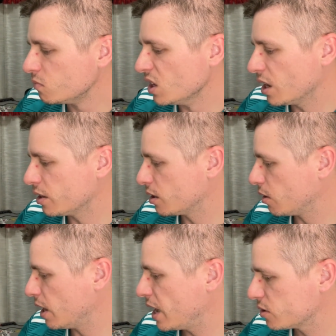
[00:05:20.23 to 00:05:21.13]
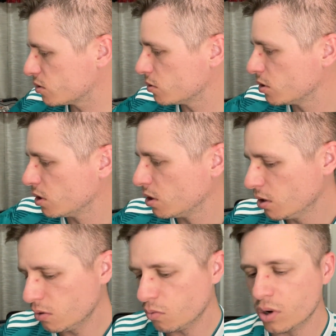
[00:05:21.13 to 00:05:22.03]
And then the last
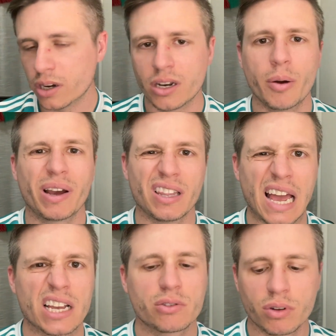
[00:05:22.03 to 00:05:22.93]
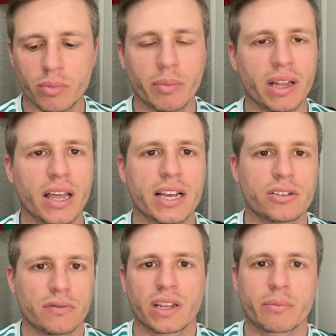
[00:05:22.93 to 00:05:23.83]
one, not my last one, but my last
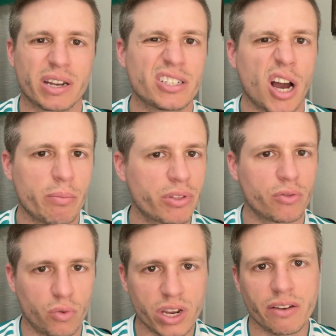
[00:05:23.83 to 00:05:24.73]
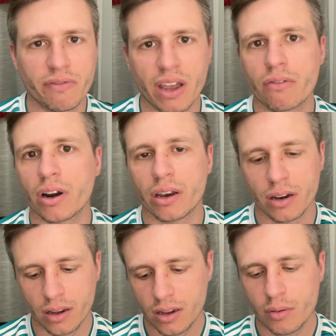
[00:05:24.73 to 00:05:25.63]
of like my top 3 favorite
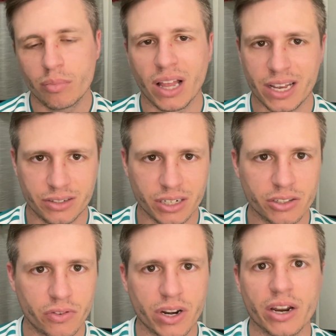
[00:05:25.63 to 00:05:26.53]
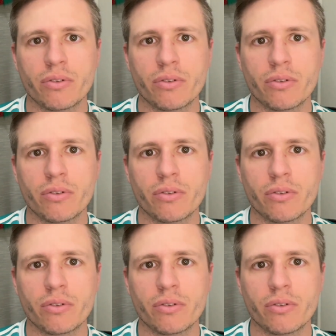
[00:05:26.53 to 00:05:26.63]
plastics for Ned